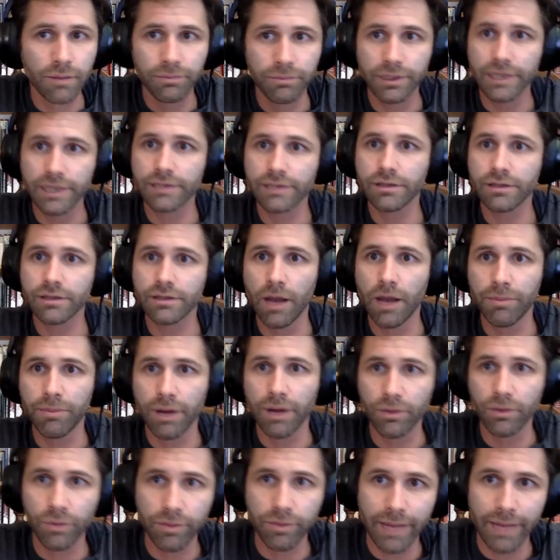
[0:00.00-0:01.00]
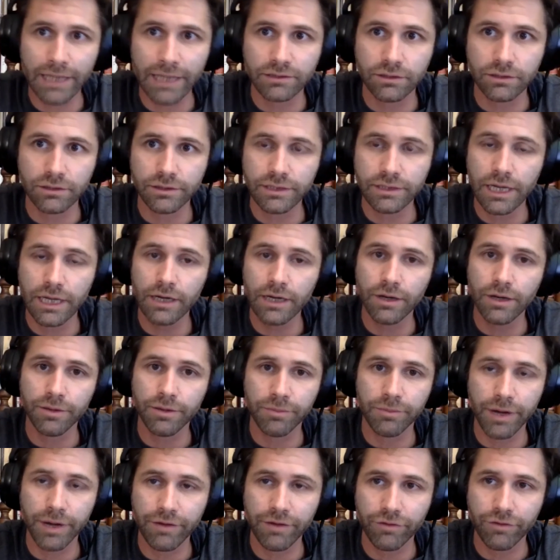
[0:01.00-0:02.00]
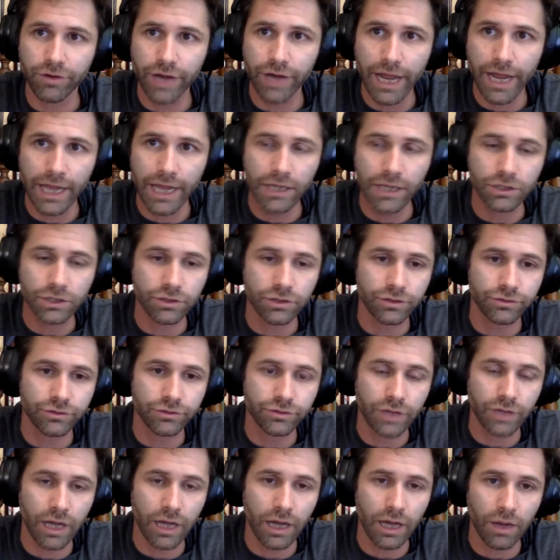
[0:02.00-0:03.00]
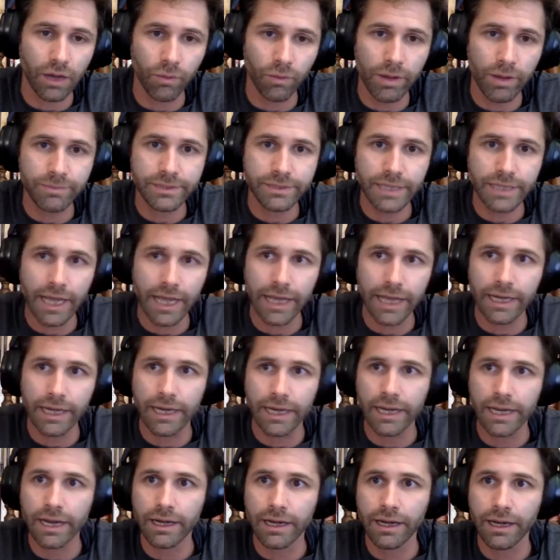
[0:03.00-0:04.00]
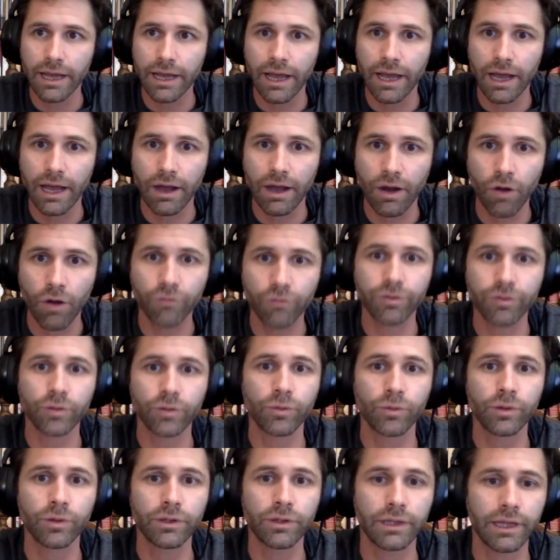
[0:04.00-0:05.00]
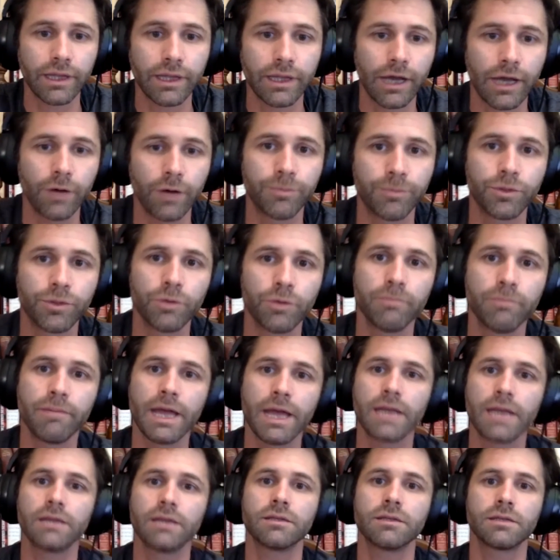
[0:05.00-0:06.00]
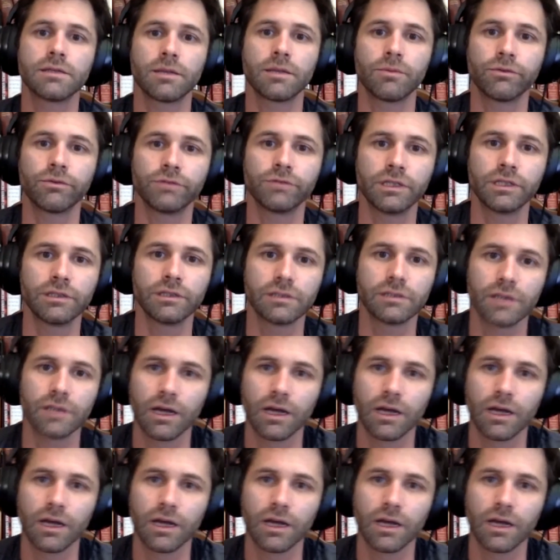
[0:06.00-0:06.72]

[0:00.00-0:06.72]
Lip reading: Please hop on with Malice Towards None on the Braver Angels website, and hopefully we'll help you mend some of these